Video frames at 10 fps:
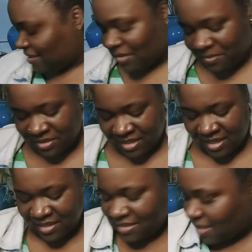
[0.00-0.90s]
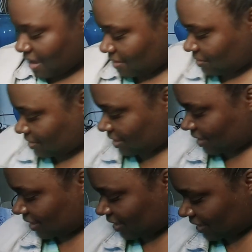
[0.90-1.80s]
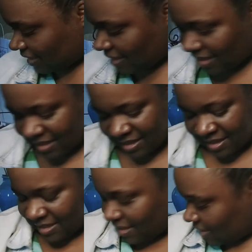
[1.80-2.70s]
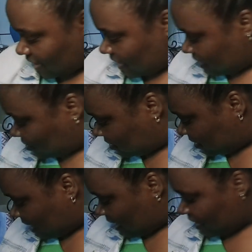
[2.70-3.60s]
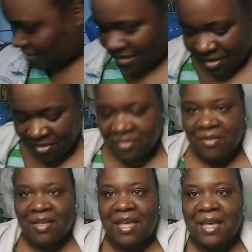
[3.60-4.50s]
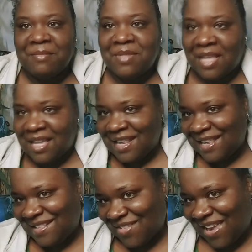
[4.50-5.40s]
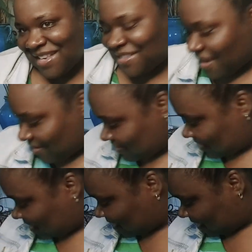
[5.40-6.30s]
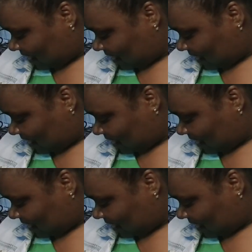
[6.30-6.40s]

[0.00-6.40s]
So I'm gonna take this out and let you guys know I'm taking the trash out.